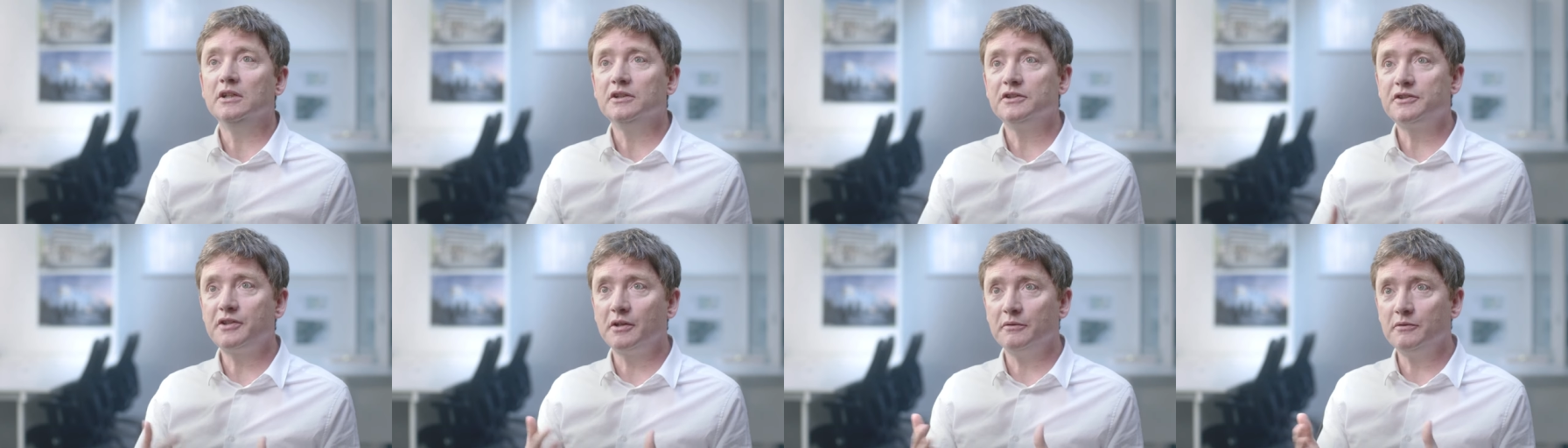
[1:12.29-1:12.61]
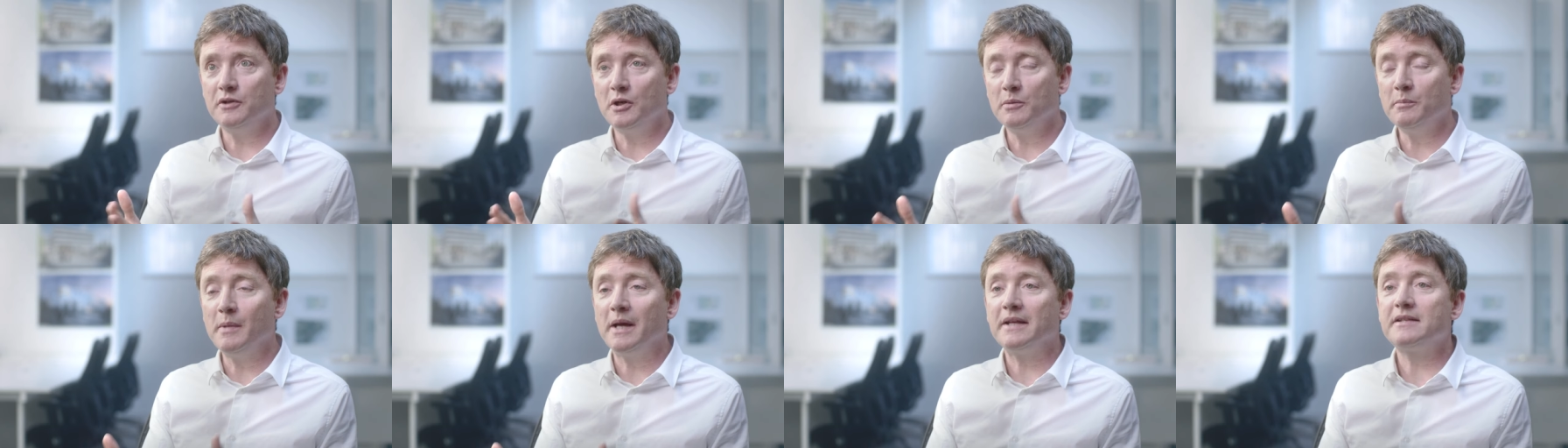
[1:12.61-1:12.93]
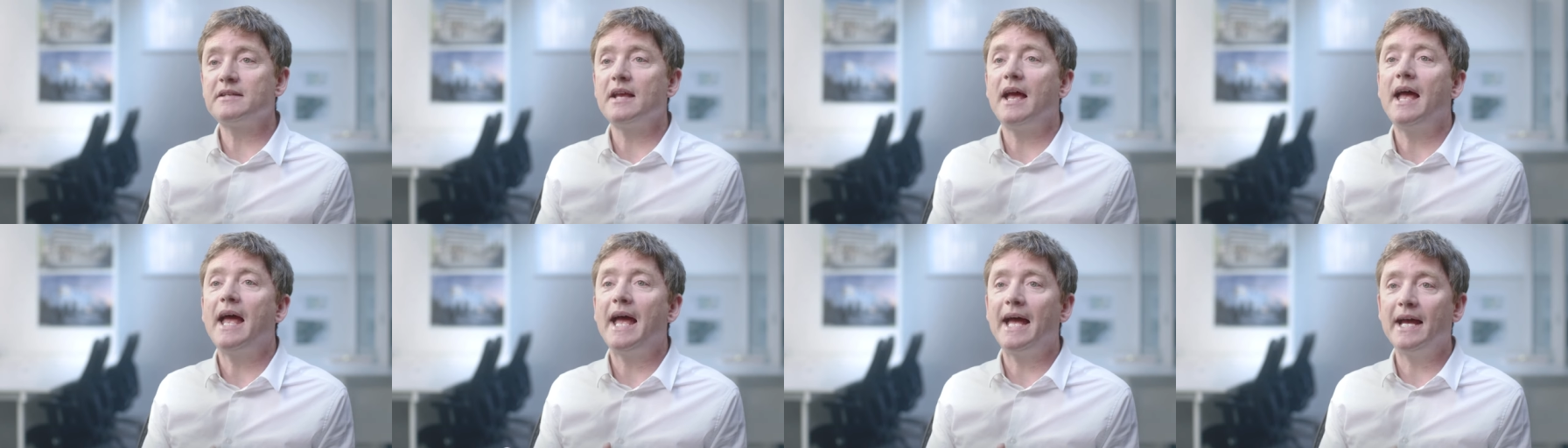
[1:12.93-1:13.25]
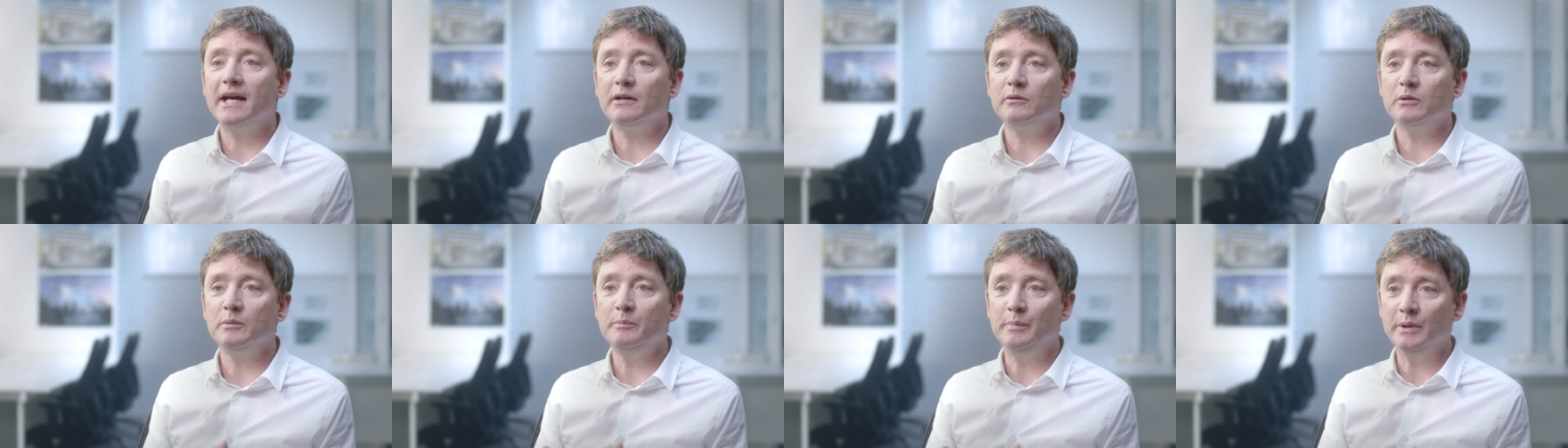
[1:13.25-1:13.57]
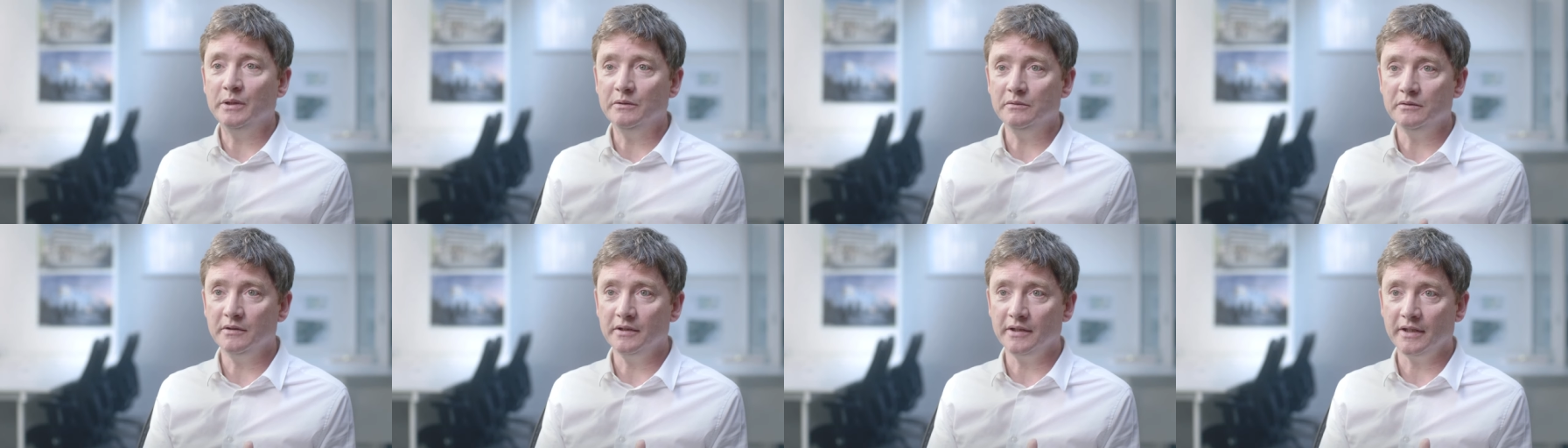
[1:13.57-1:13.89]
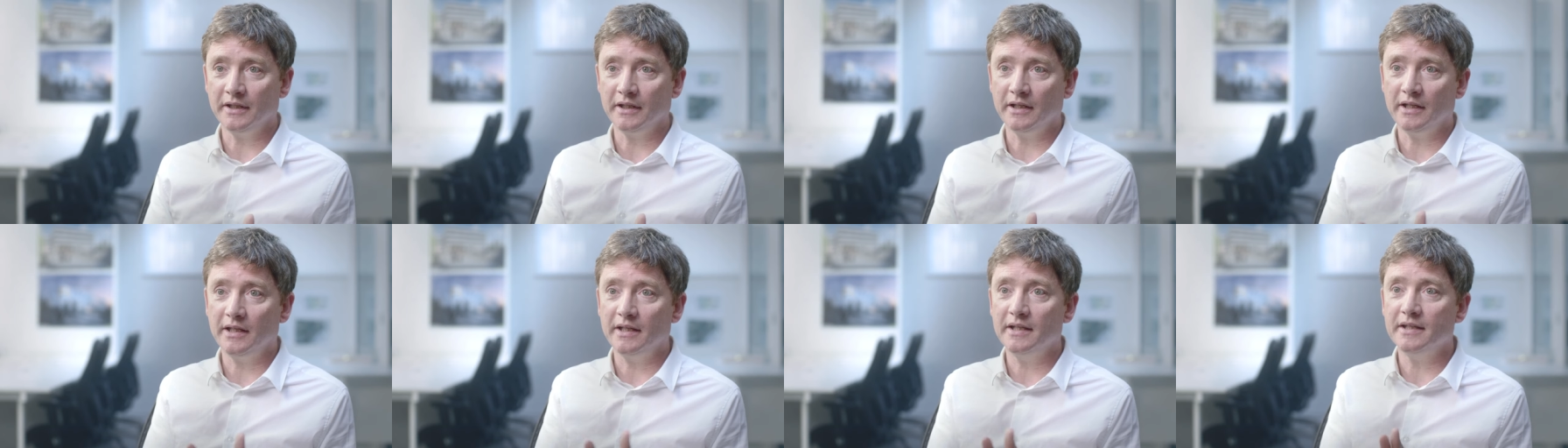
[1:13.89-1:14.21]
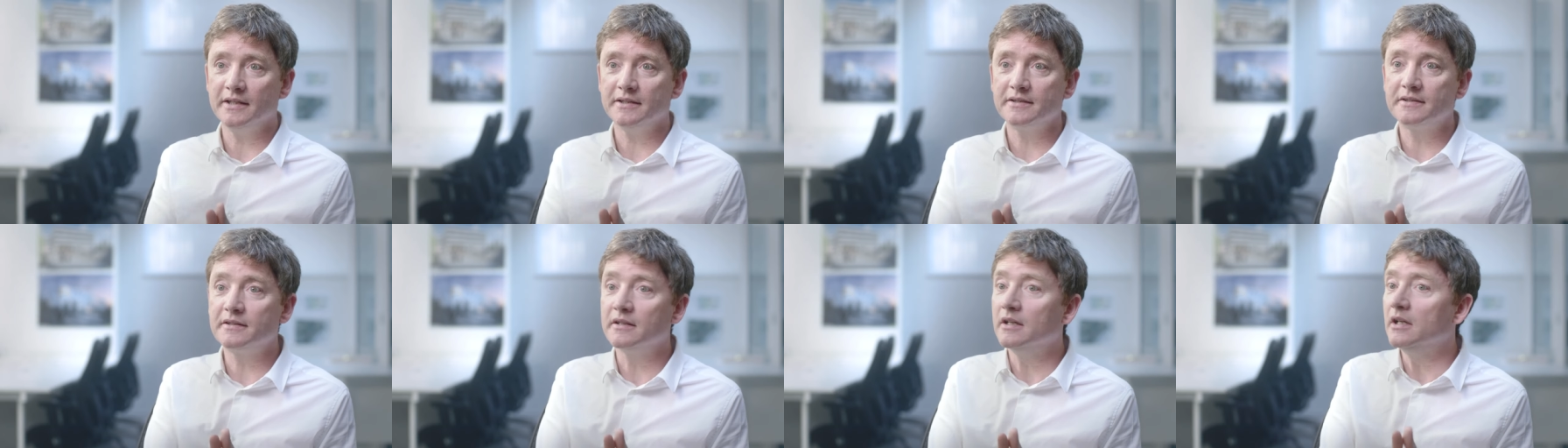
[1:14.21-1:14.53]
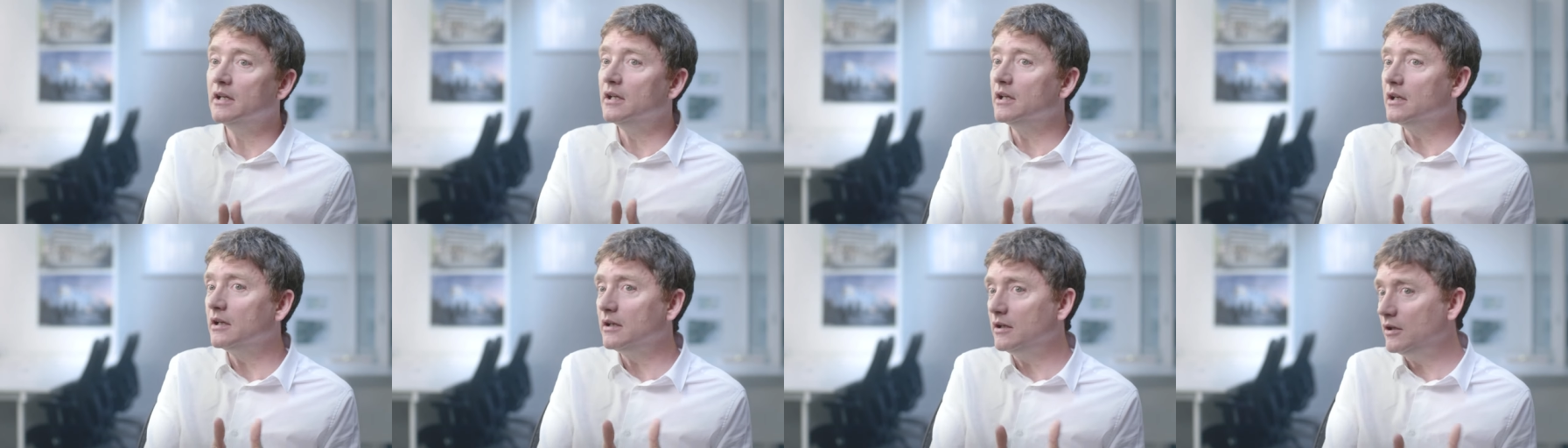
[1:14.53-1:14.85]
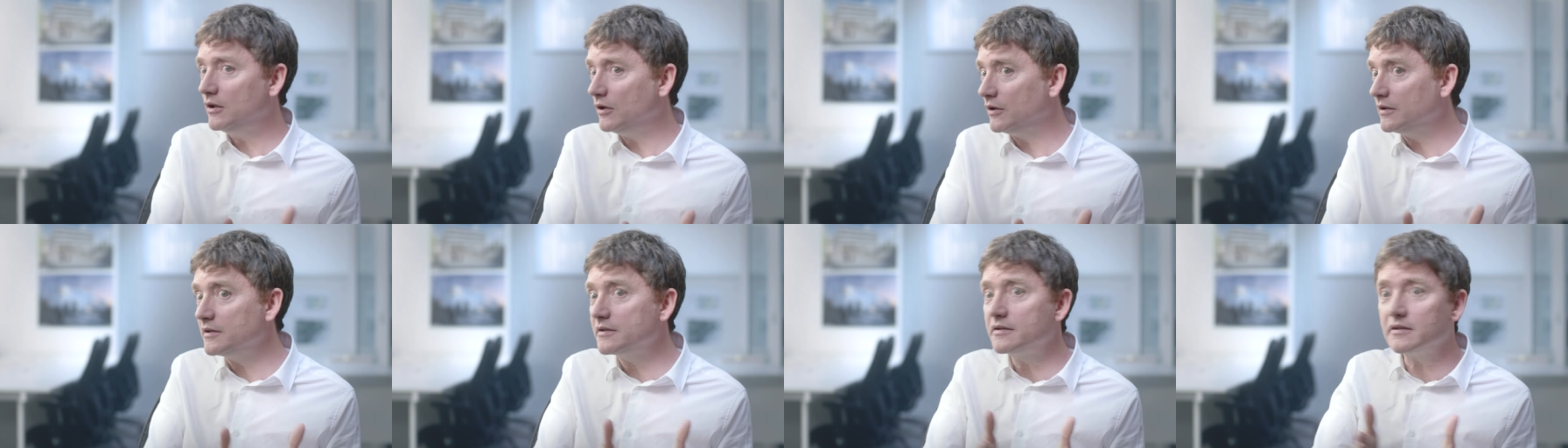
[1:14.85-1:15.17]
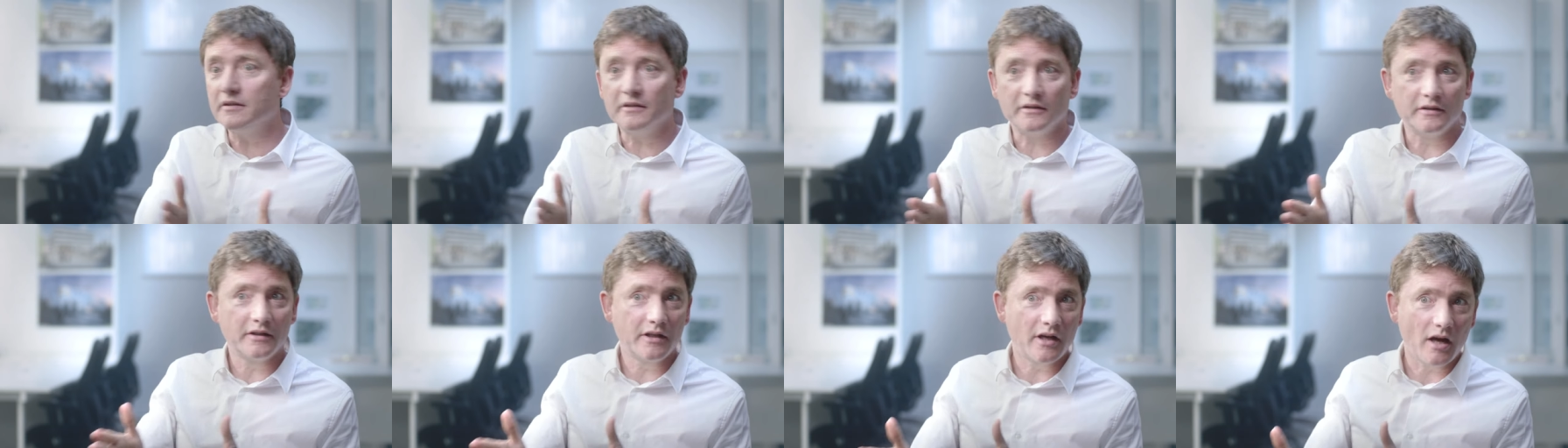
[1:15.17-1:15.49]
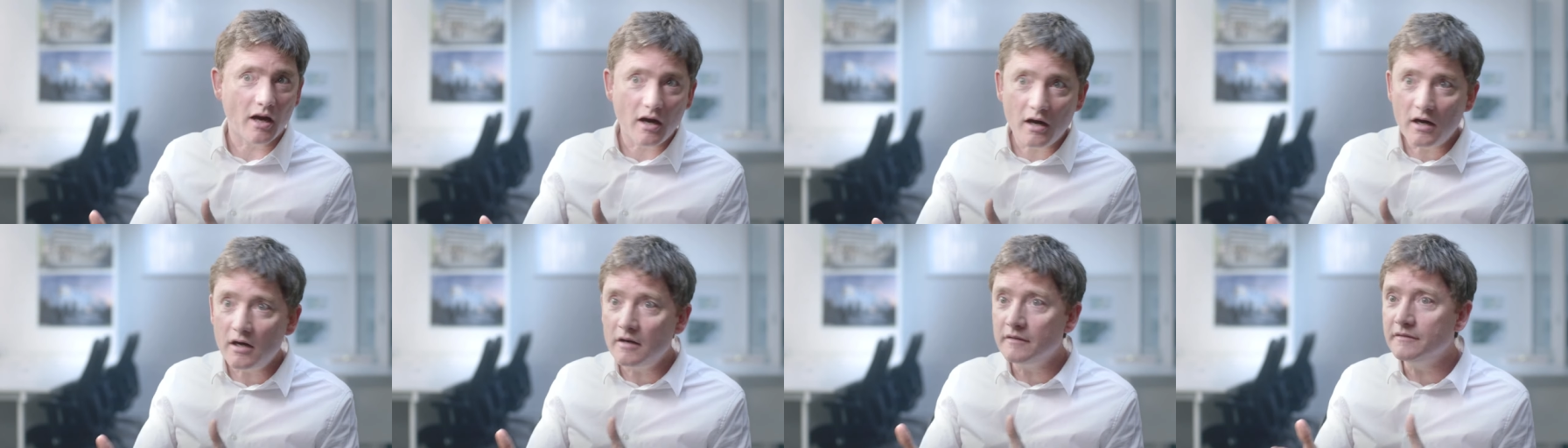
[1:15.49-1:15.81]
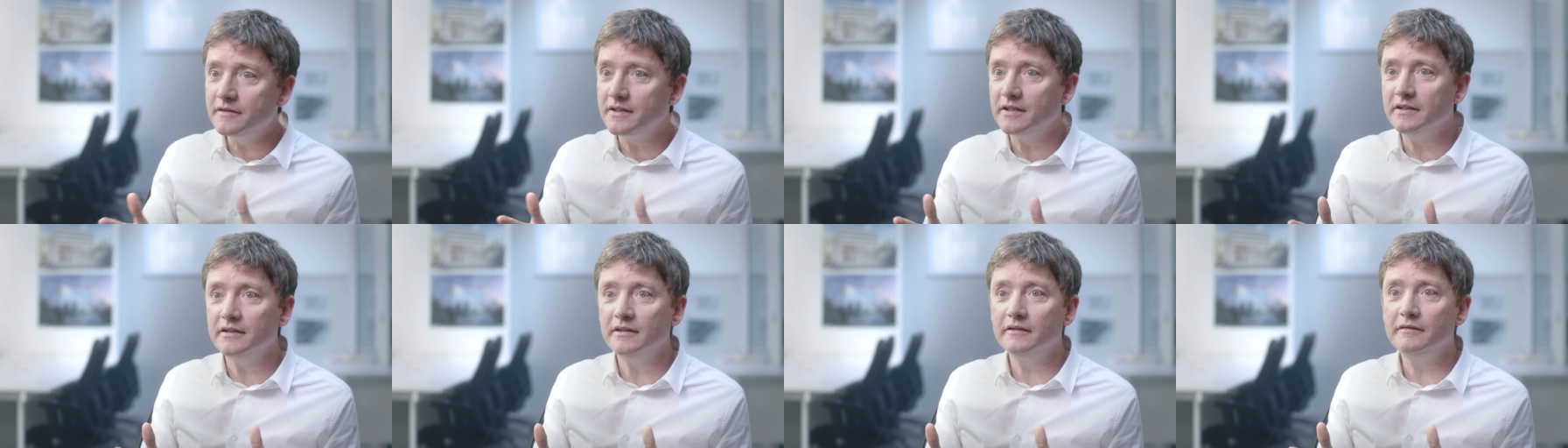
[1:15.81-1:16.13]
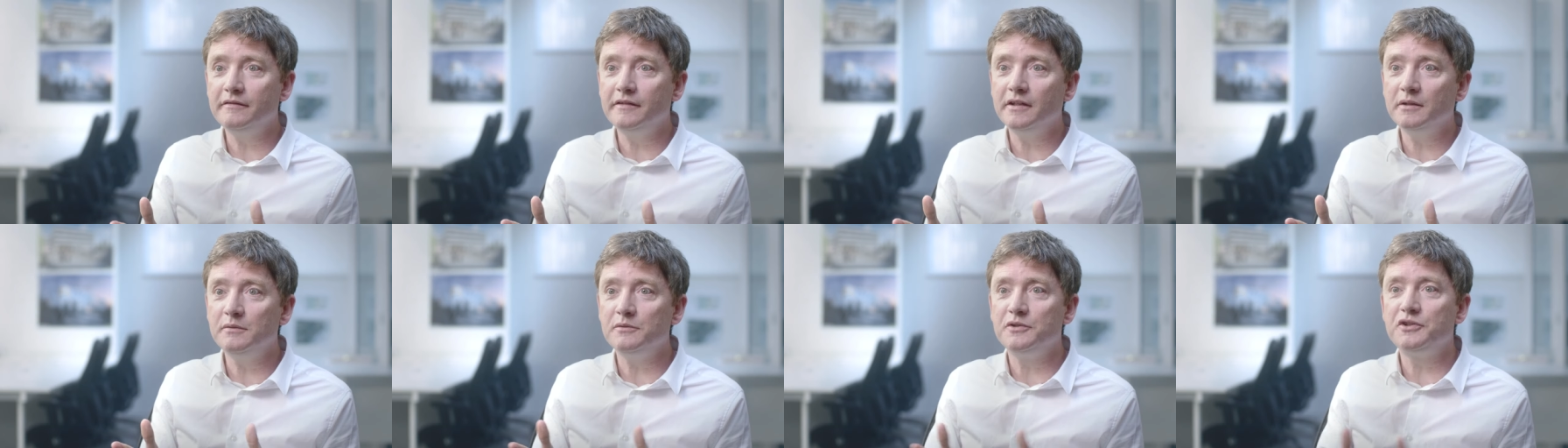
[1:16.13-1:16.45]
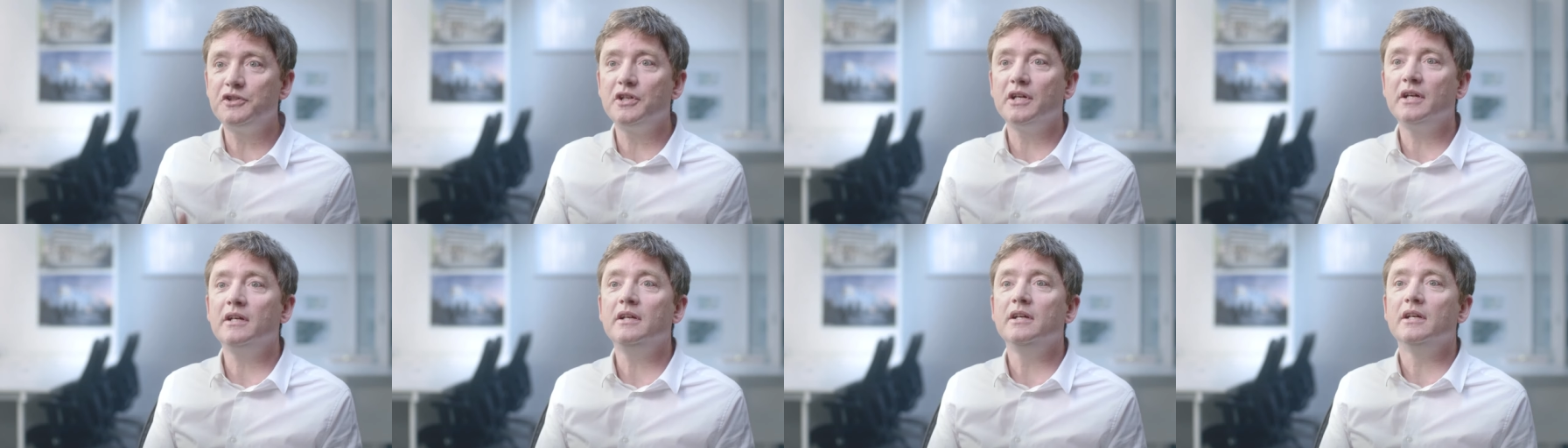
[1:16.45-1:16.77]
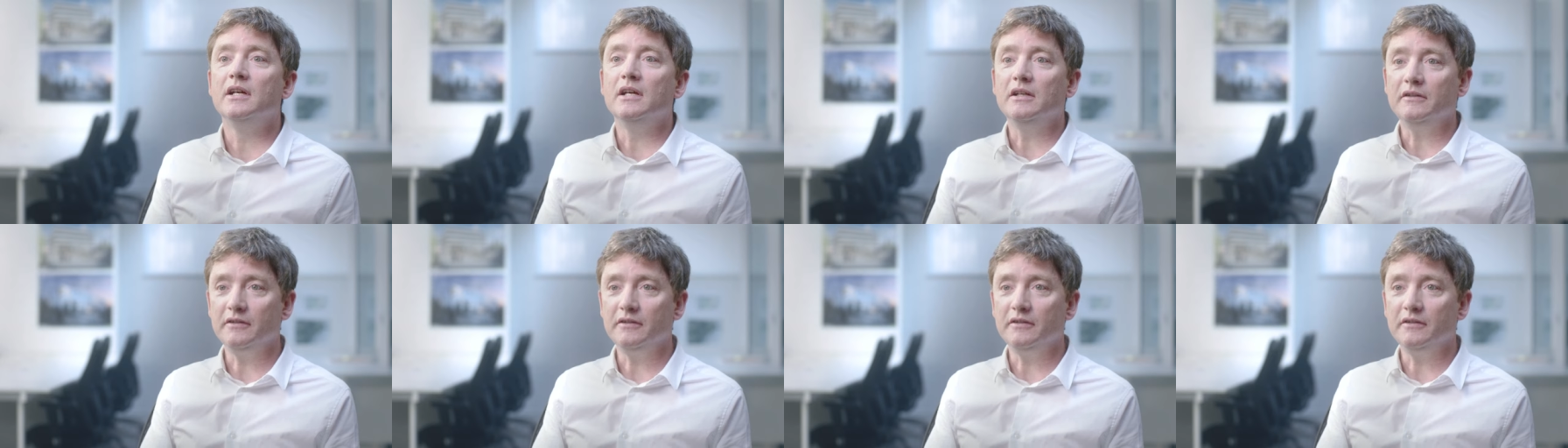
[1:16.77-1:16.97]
So no matter how a building is cut and carved in the future,